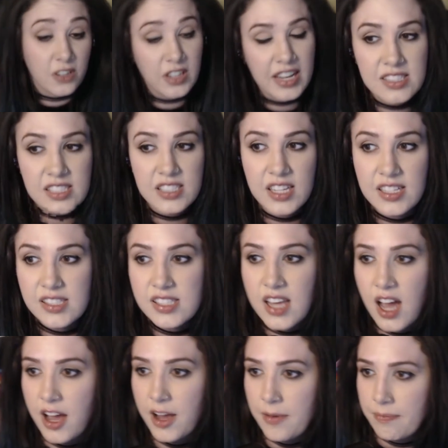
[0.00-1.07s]
instance,
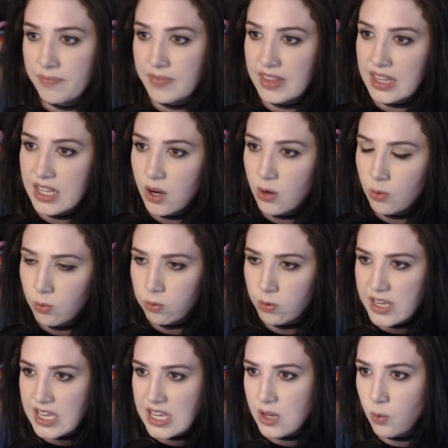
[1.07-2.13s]

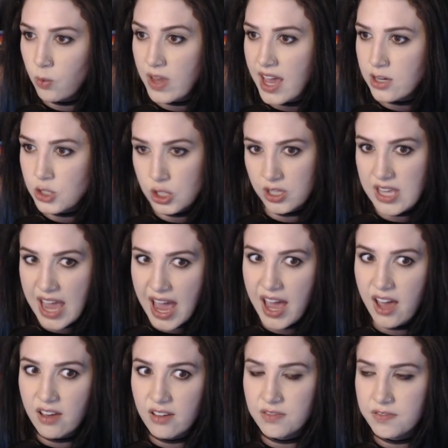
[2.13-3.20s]
we actually
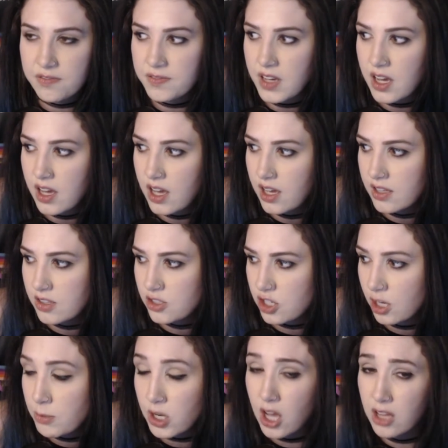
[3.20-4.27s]
have the
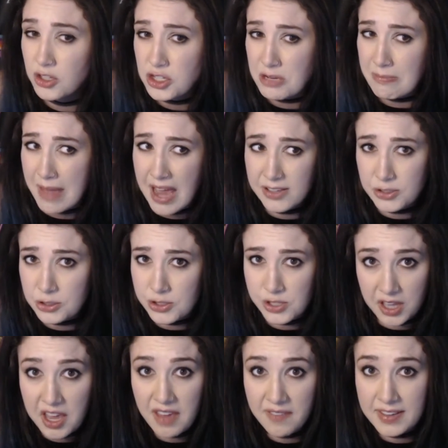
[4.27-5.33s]
terminology master
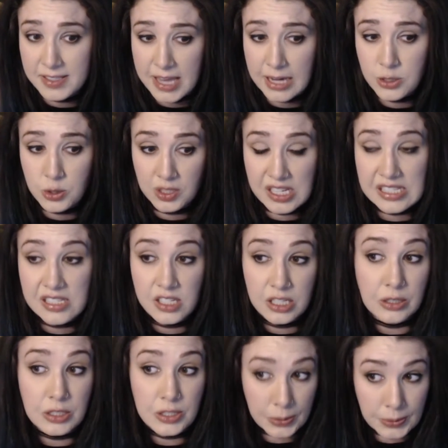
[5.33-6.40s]
slave is actually still
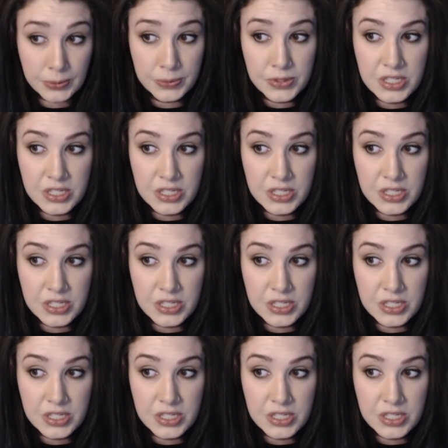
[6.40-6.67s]
used.